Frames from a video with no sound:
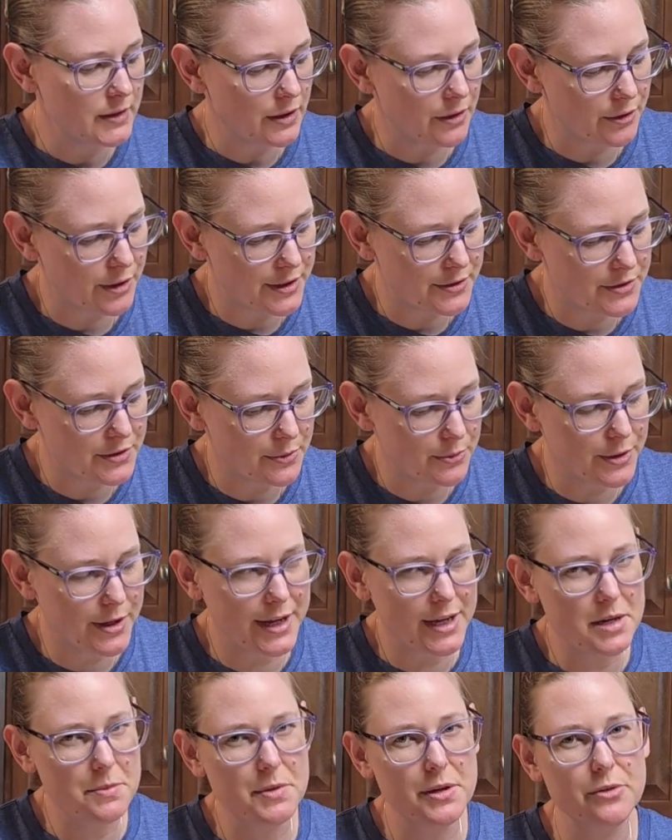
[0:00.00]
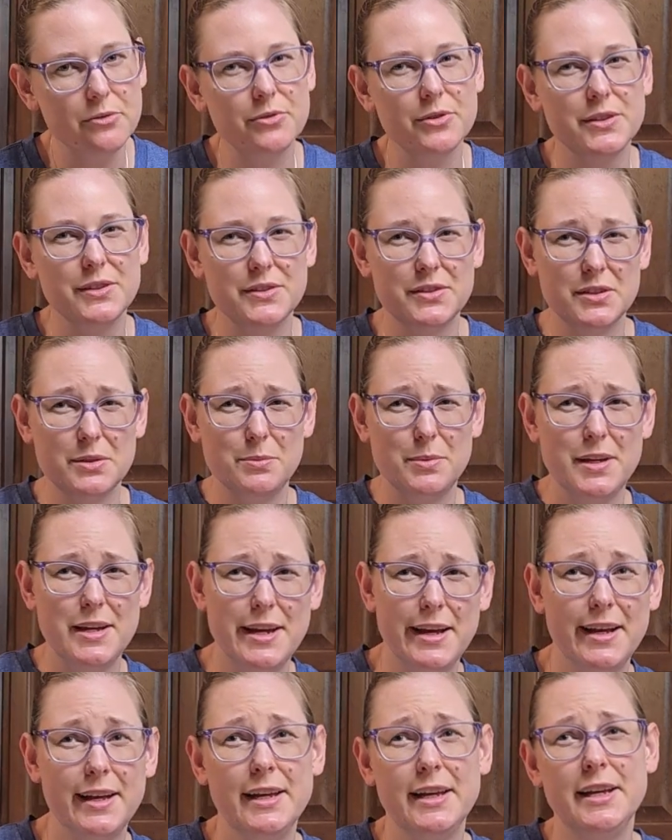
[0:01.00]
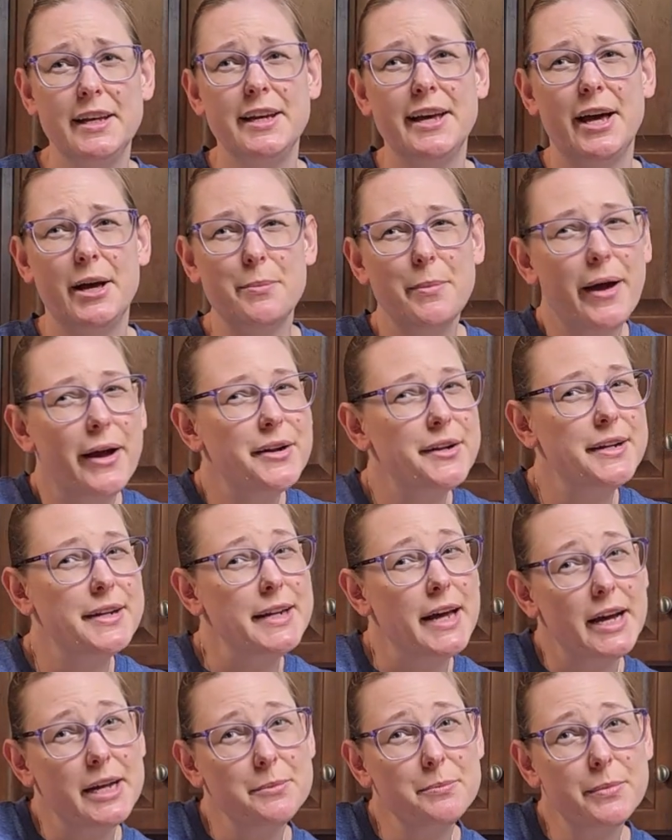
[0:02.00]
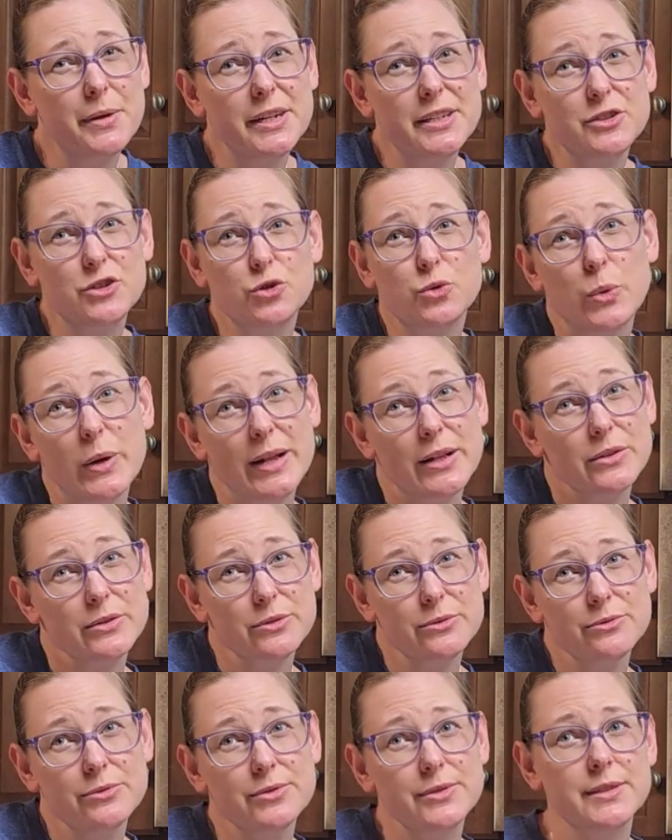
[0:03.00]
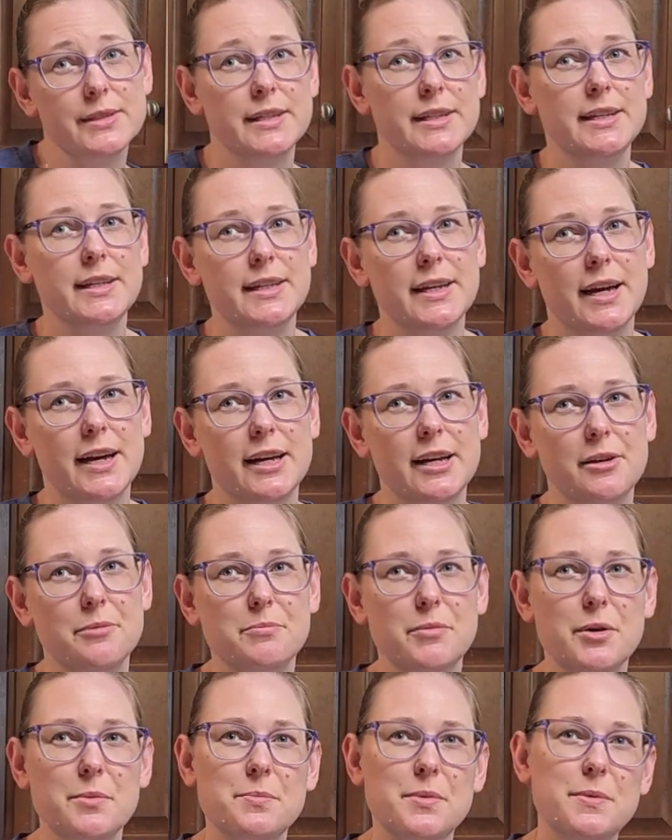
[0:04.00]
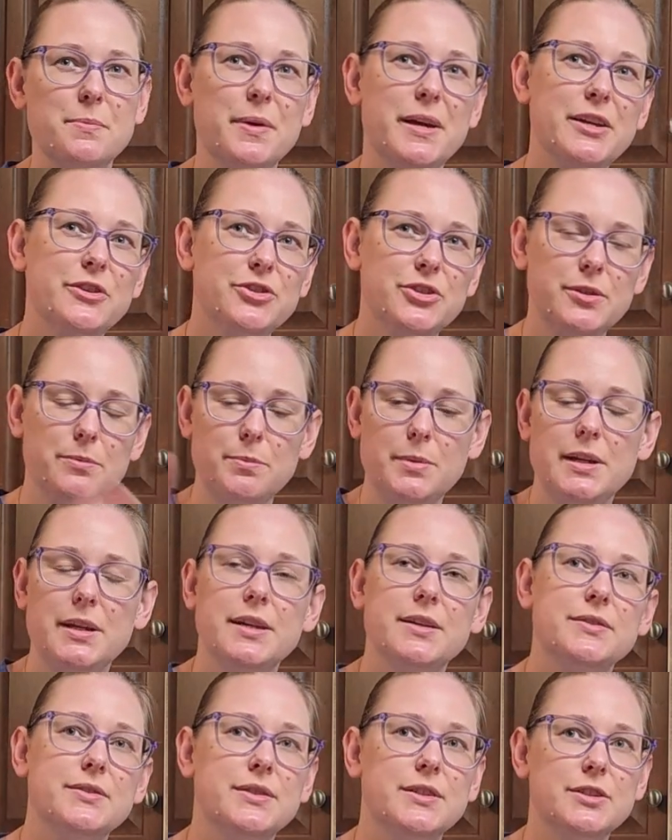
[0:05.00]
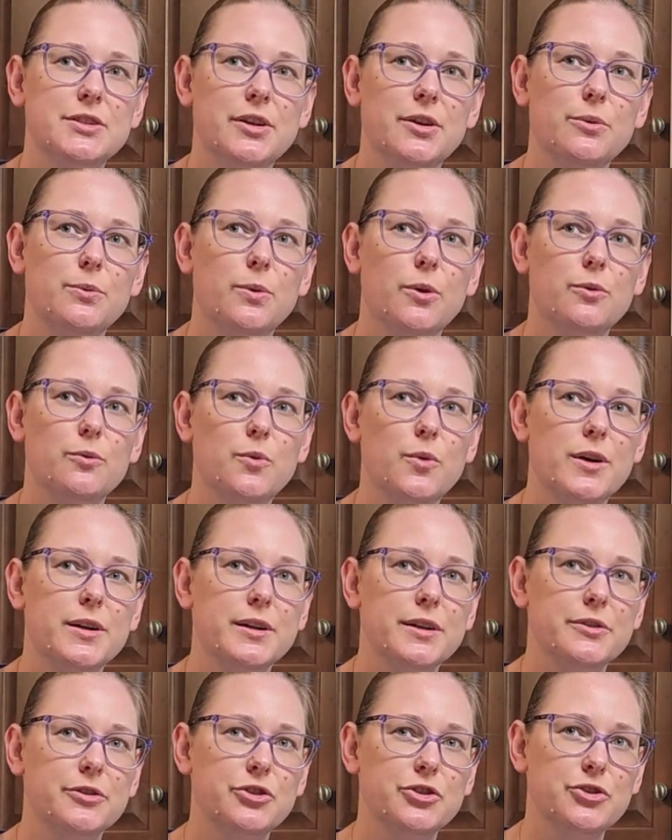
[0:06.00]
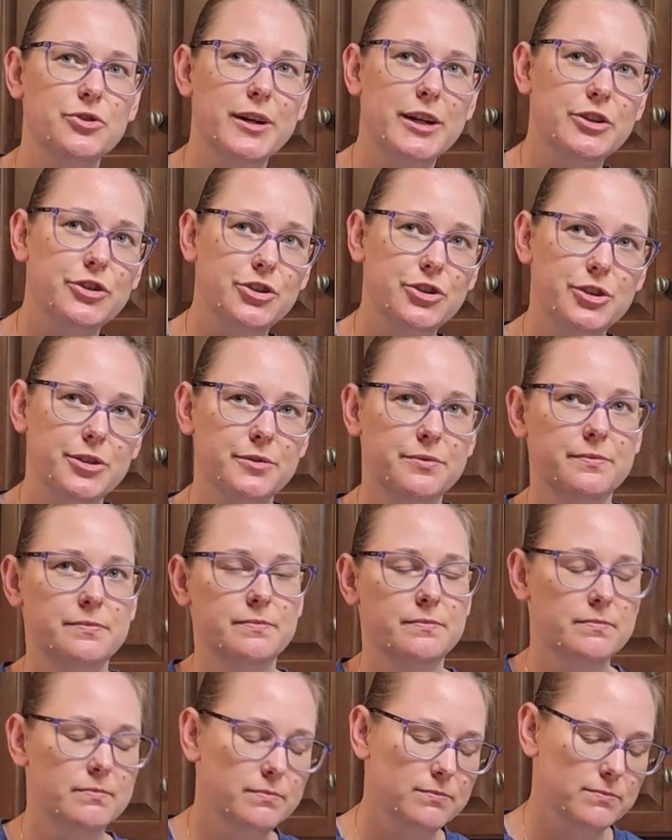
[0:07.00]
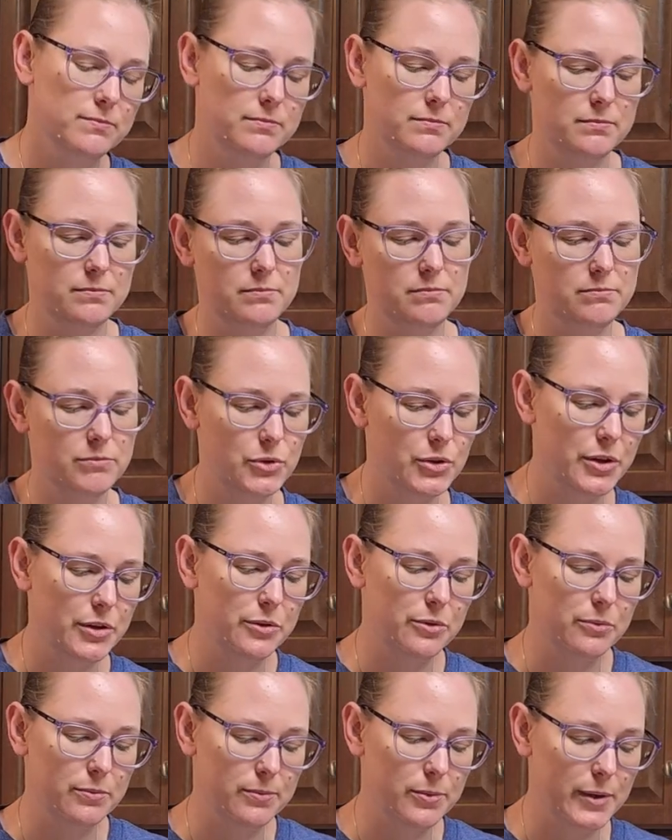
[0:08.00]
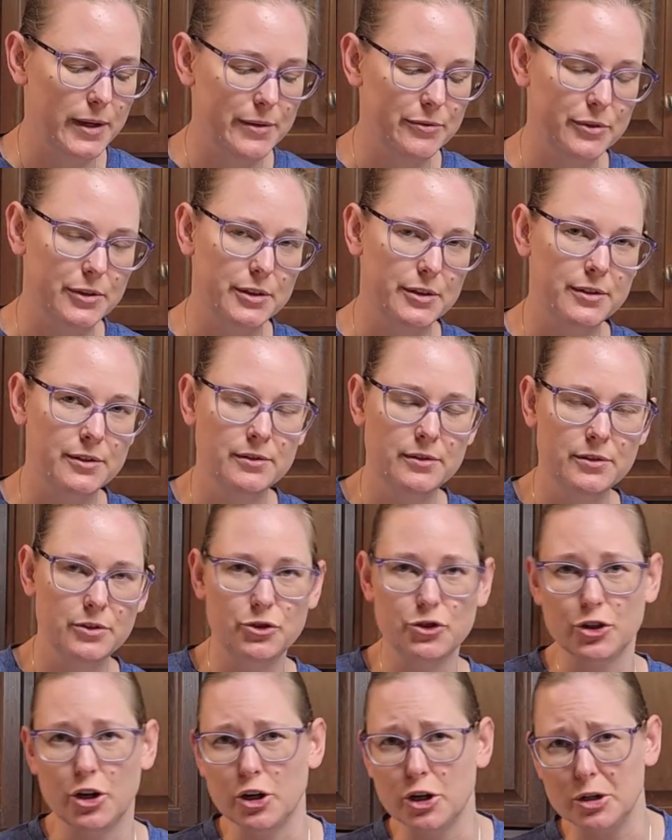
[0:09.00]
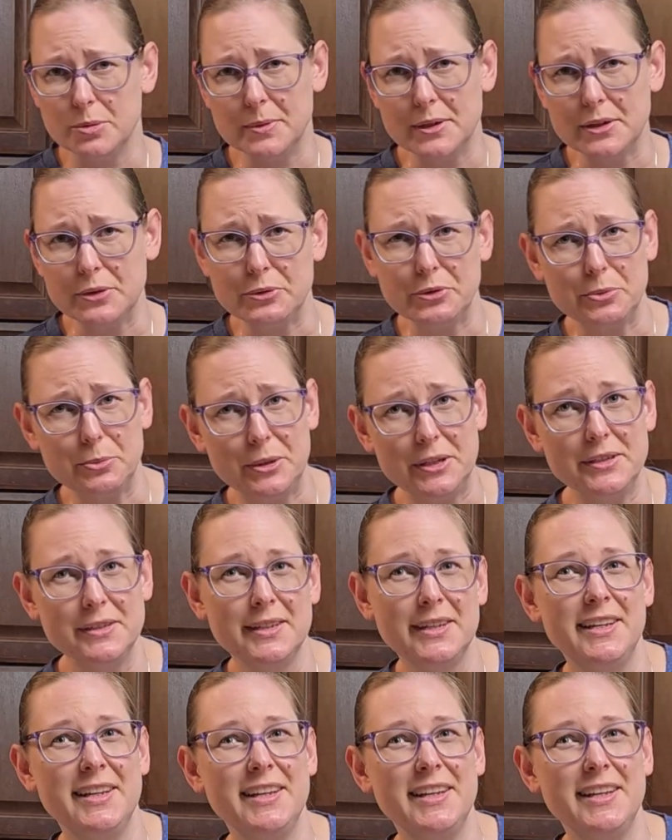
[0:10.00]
All right, so we're aiming for this to be about a 9 by 12, but be patient because the dough won't want to stretch. So we'll have to strong arm it a little bit.